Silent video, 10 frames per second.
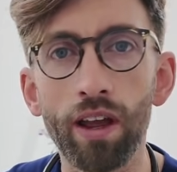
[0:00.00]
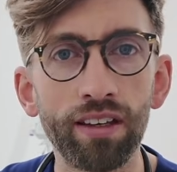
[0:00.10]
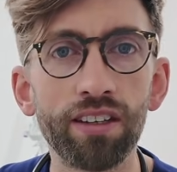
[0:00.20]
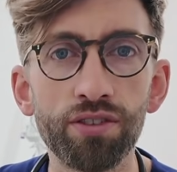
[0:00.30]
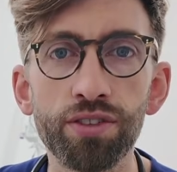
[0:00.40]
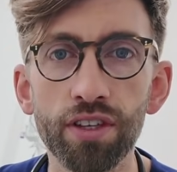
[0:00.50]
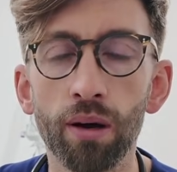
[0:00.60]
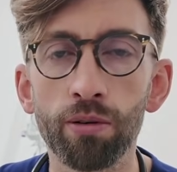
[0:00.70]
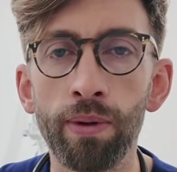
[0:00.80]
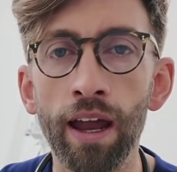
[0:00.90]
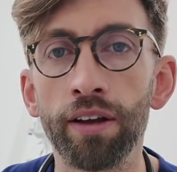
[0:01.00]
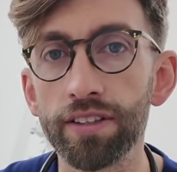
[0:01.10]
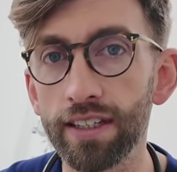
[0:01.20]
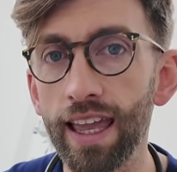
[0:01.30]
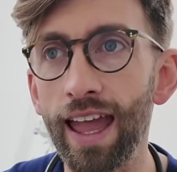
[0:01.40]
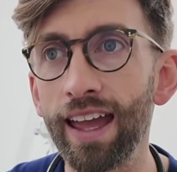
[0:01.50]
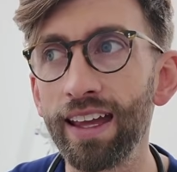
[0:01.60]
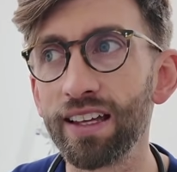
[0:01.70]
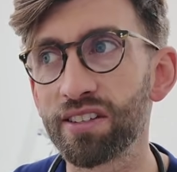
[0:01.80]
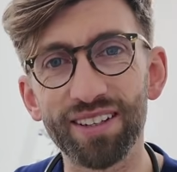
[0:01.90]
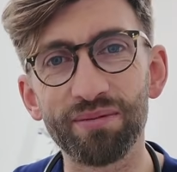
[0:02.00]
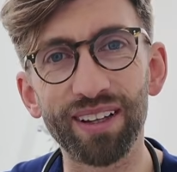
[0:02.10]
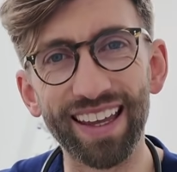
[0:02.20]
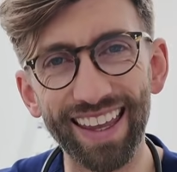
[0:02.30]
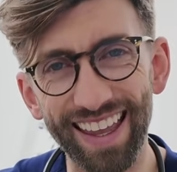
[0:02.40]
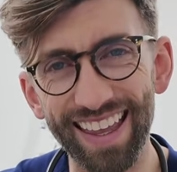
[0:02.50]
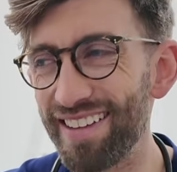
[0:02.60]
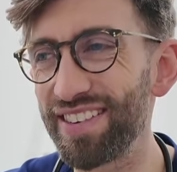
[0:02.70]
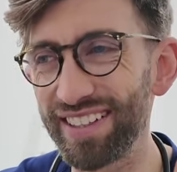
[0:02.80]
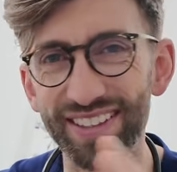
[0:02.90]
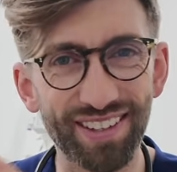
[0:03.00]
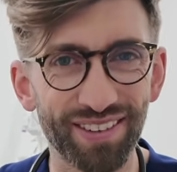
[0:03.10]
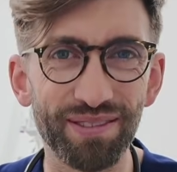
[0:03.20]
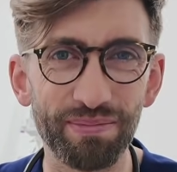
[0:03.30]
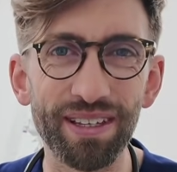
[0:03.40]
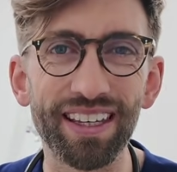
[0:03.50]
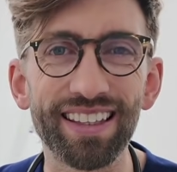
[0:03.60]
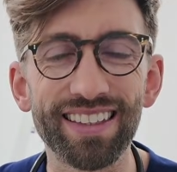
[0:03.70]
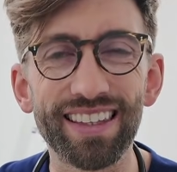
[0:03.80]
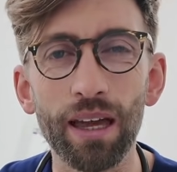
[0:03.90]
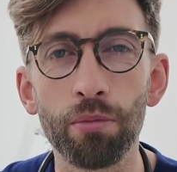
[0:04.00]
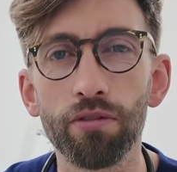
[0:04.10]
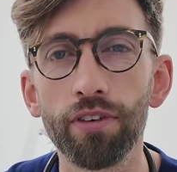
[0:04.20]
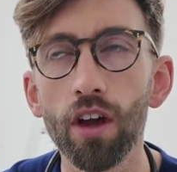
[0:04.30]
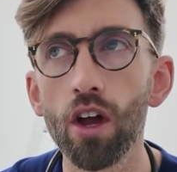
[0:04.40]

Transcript: when did you start preparing, to get some like evidence from speaking to them of